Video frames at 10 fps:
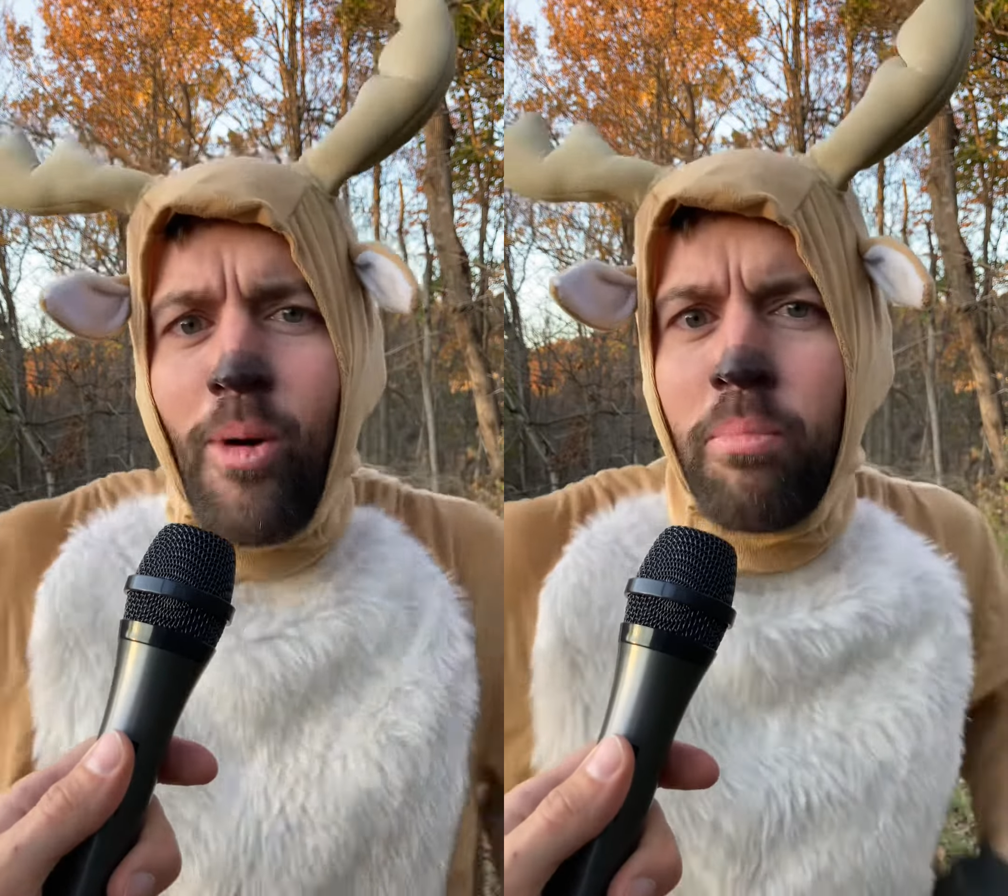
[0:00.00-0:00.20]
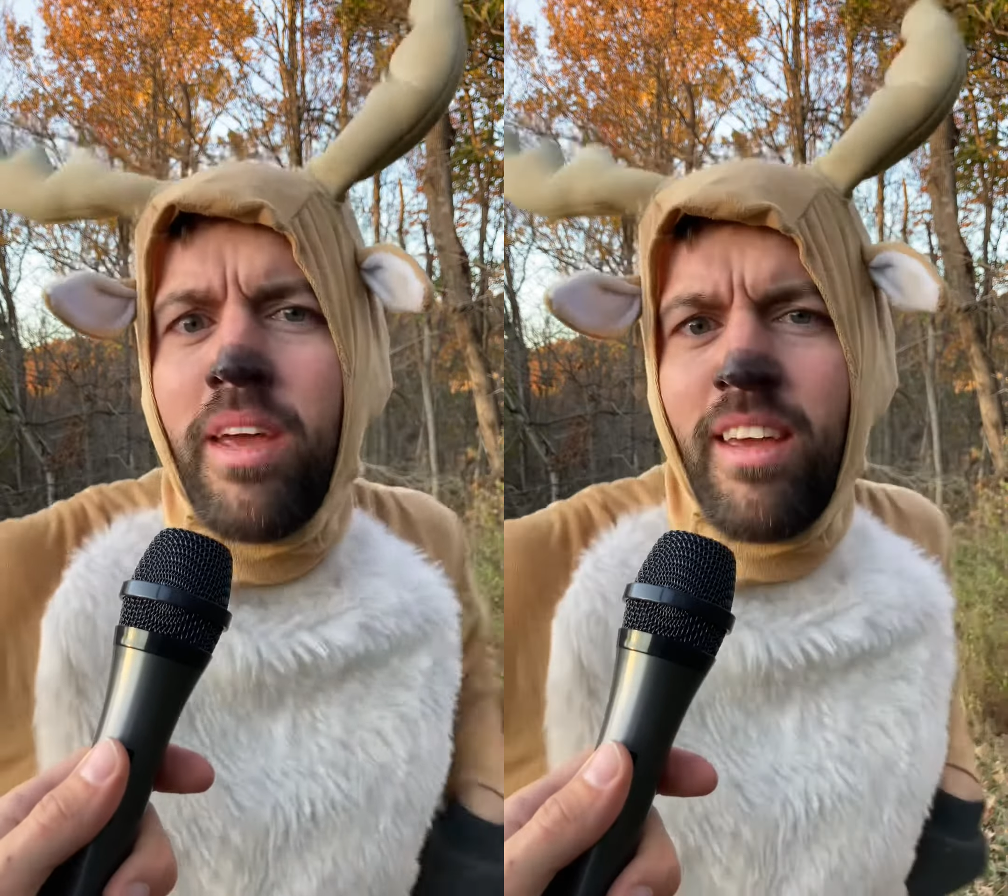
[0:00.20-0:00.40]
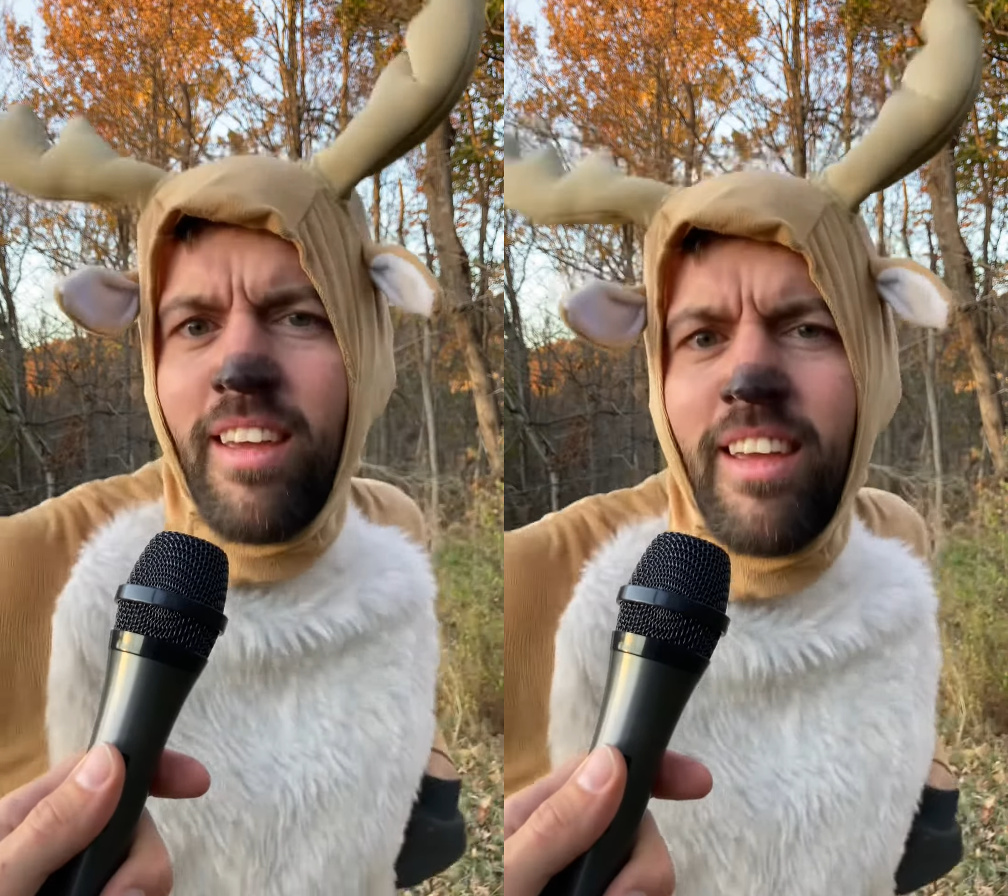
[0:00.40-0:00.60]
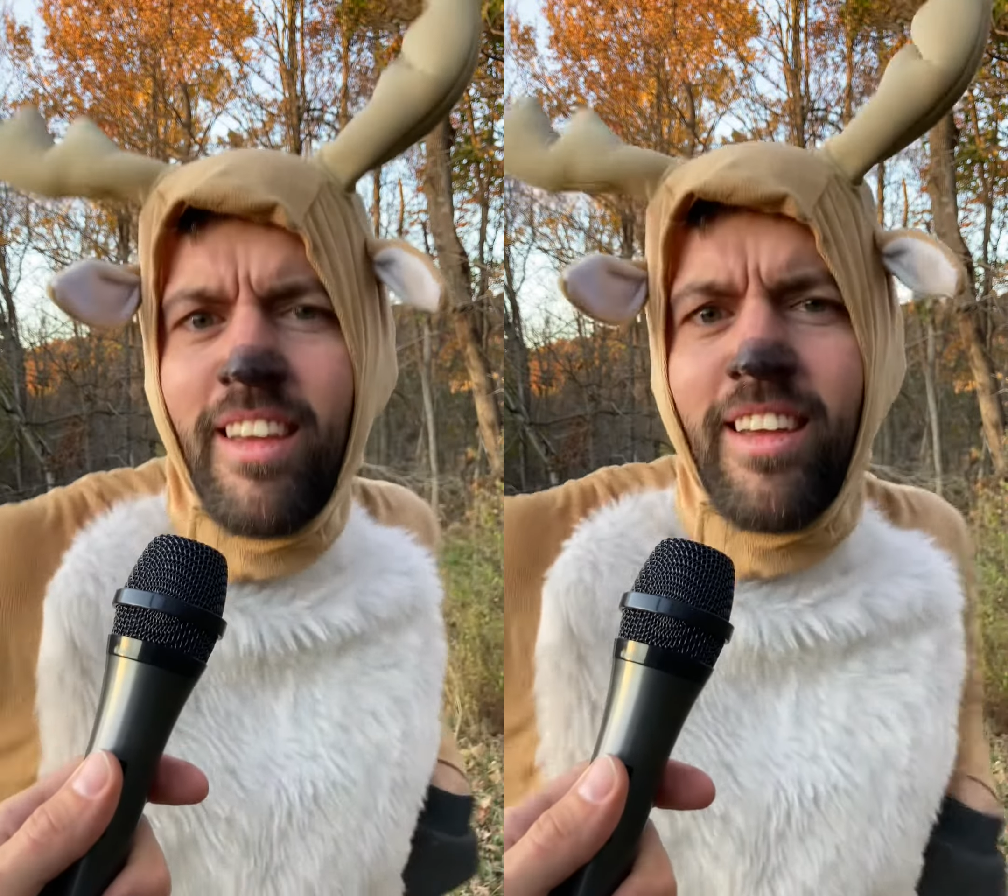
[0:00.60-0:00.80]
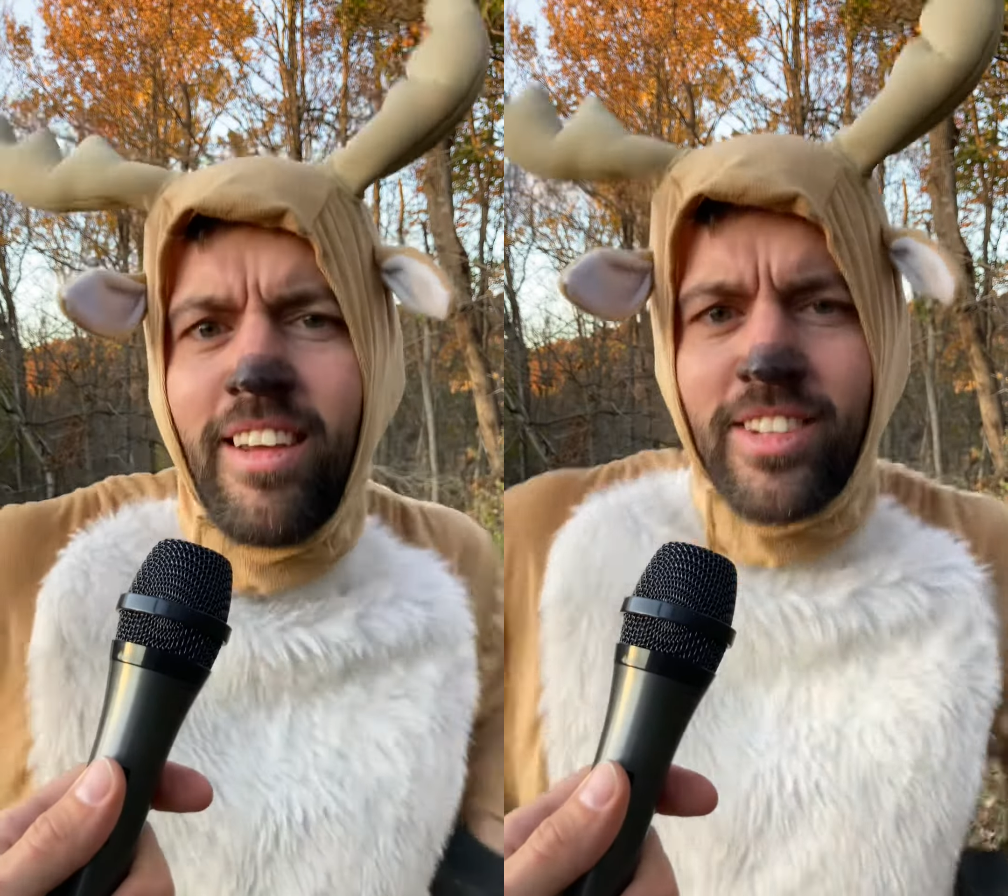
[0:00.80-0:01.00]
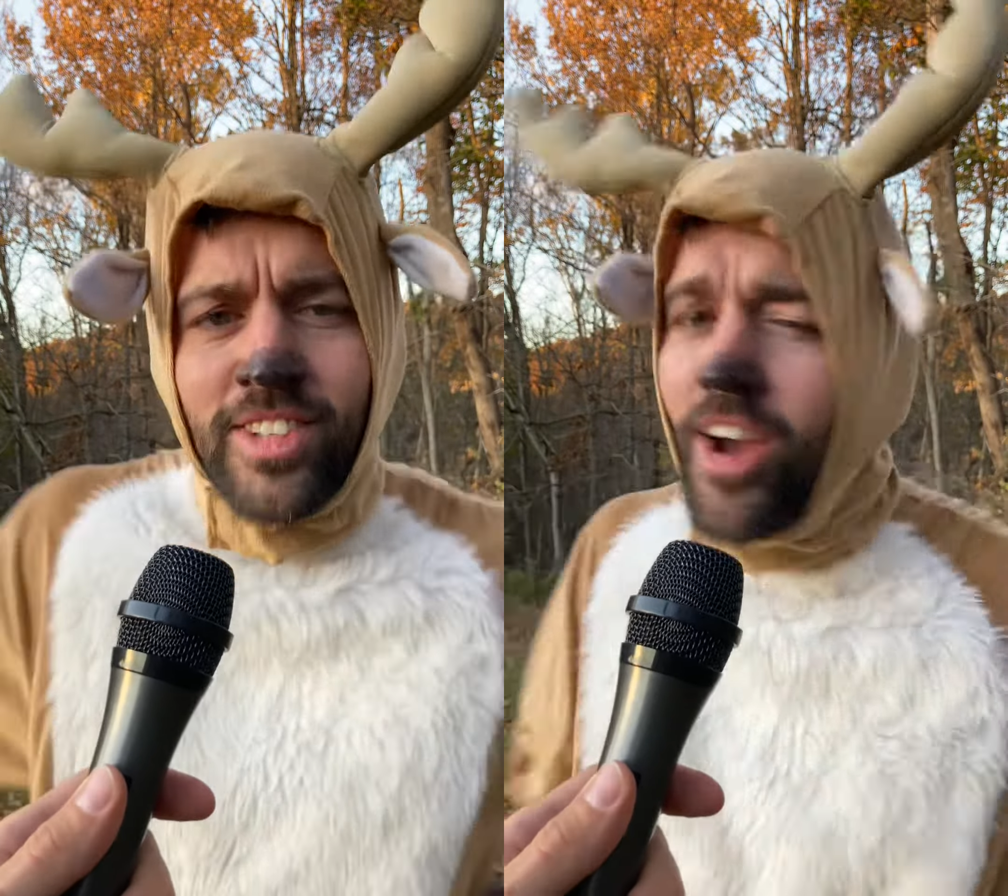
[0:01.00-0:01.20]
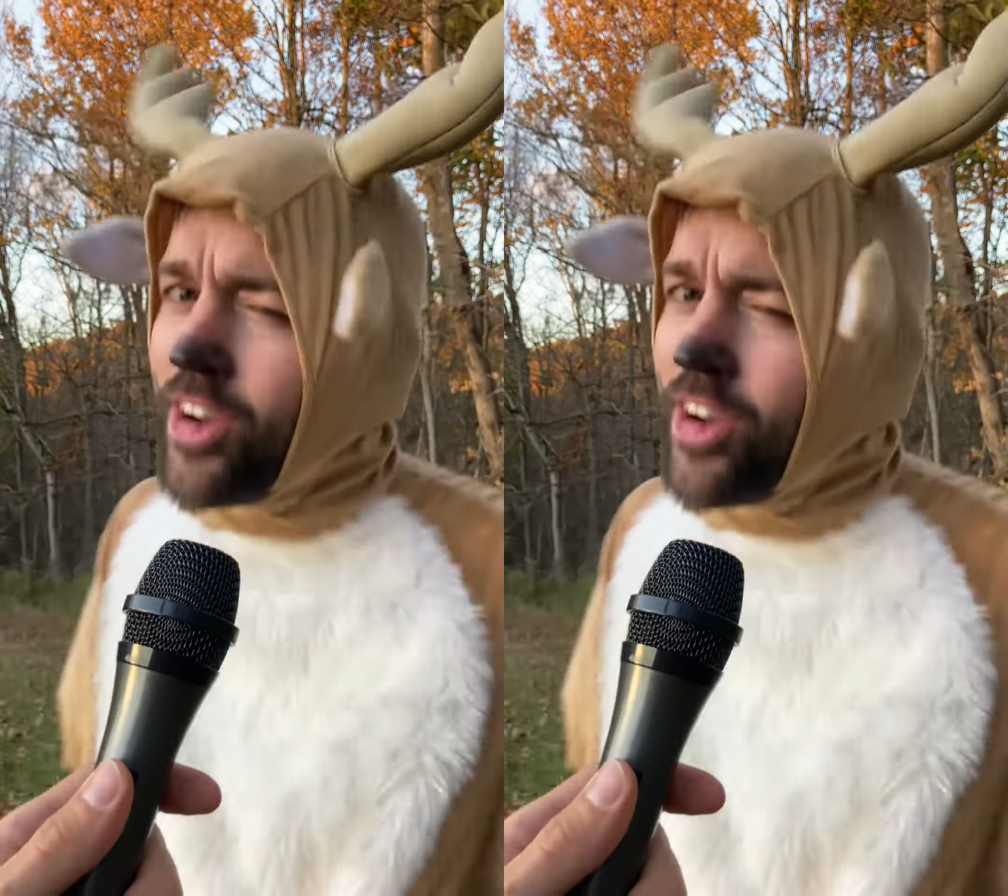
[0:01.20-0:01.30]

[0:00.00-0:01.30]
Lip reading: pissed.